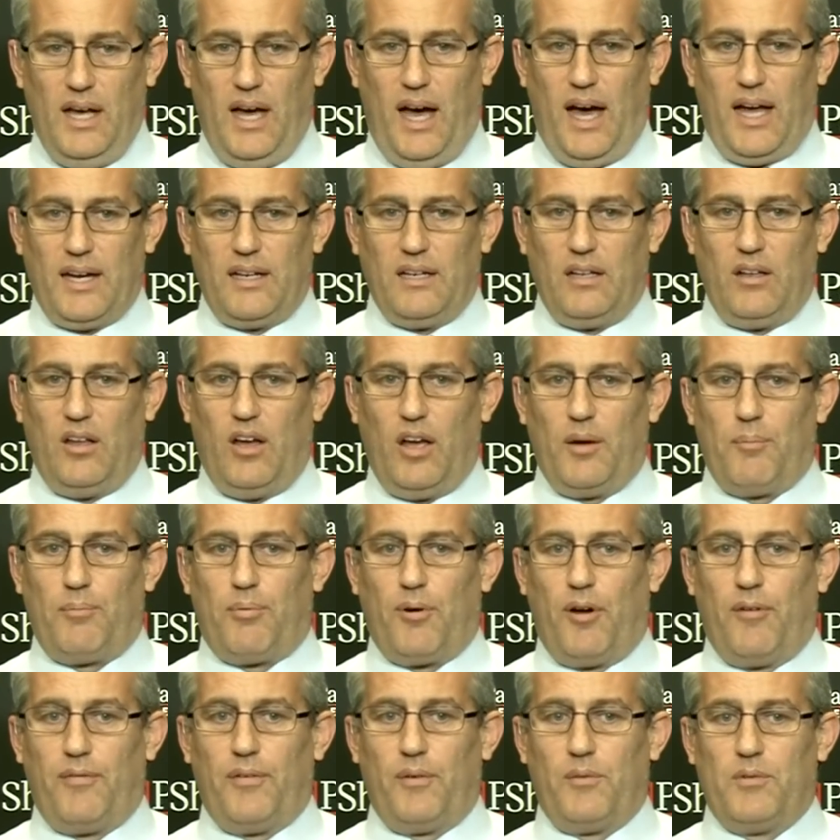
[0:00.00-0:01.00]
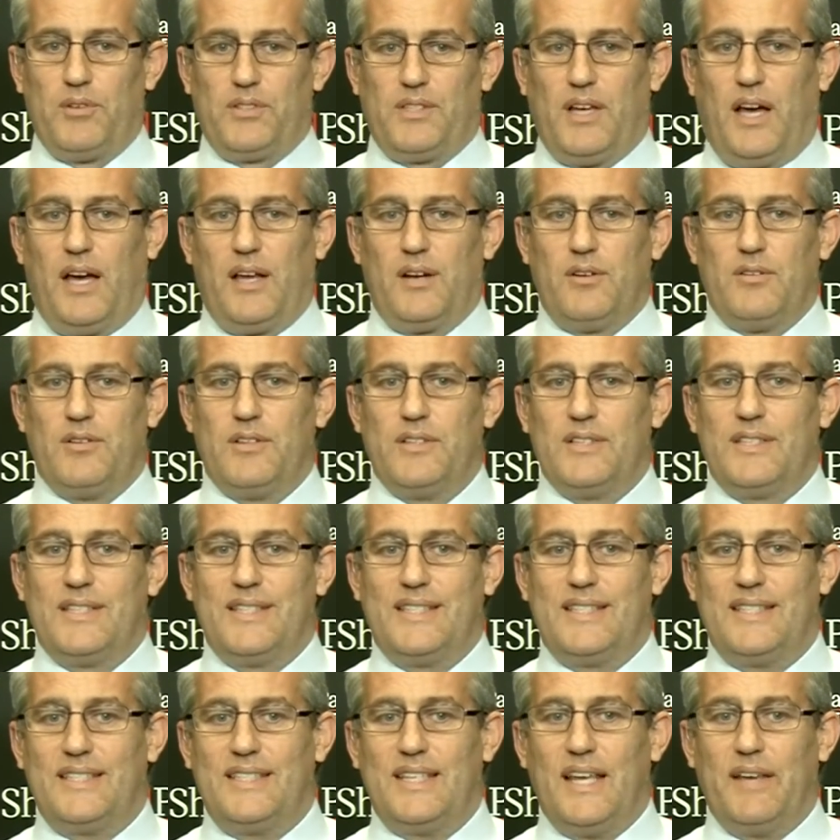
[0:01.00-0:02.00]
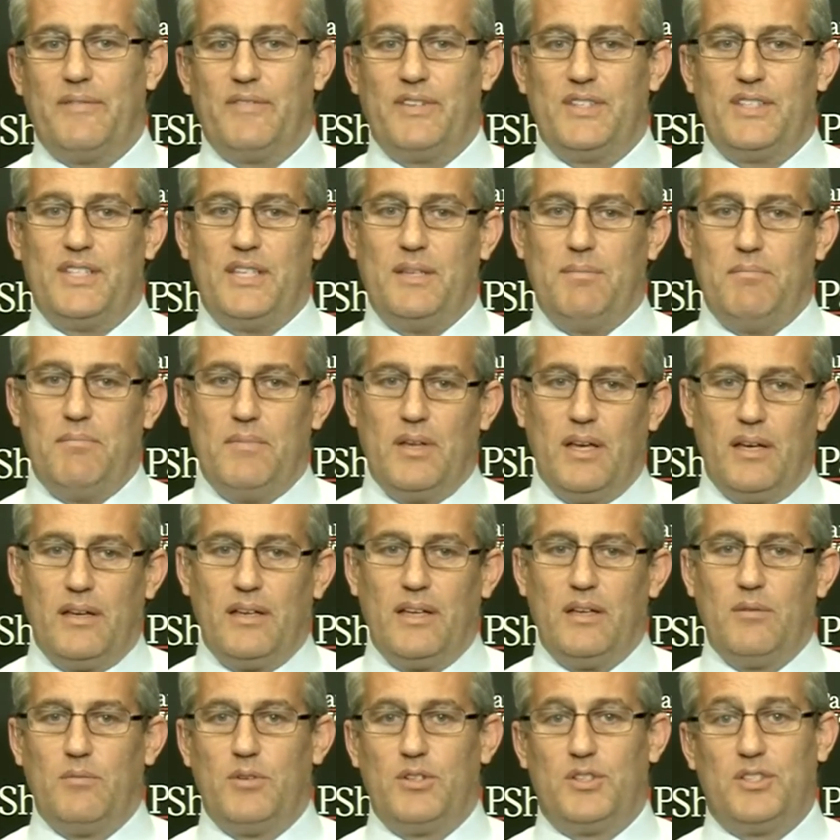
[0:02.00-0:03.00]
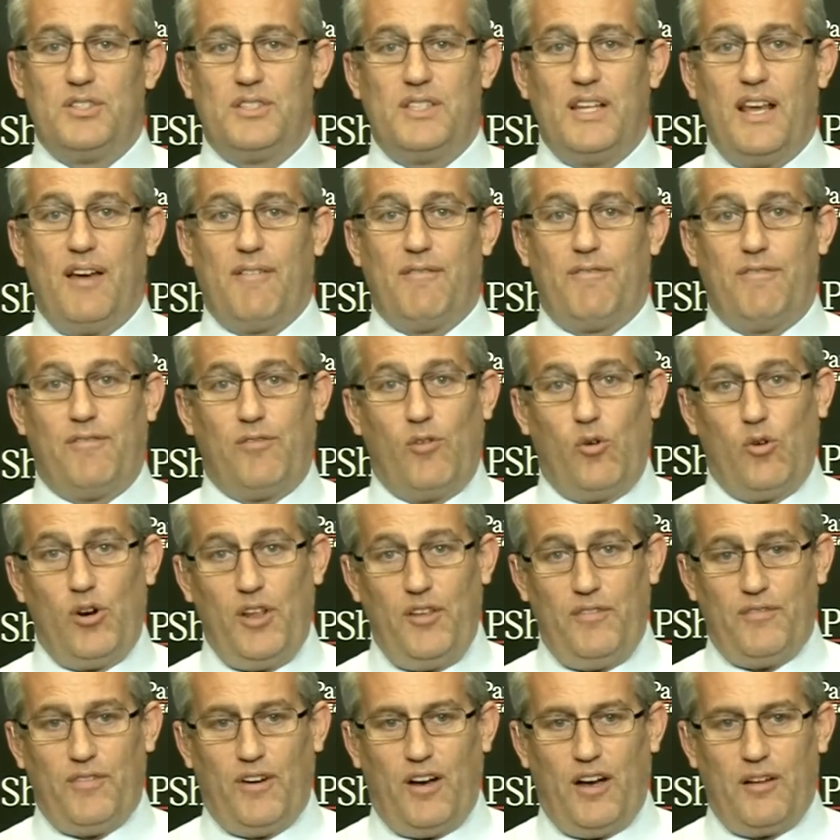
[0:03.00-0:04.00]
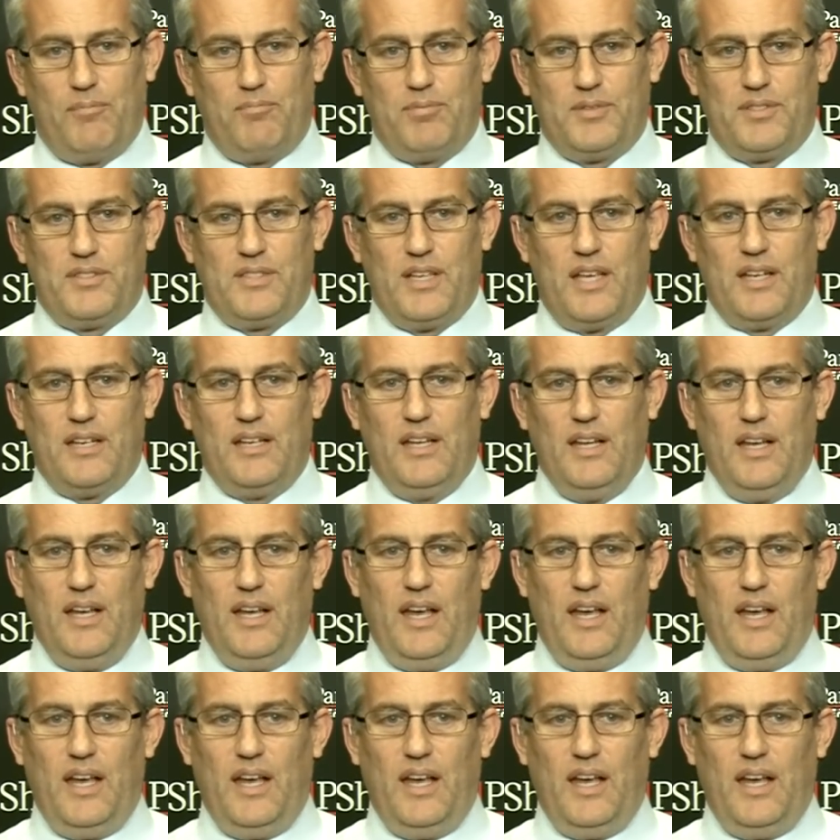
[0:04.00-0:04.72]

Underlying profit was $170 million, which is down 45%.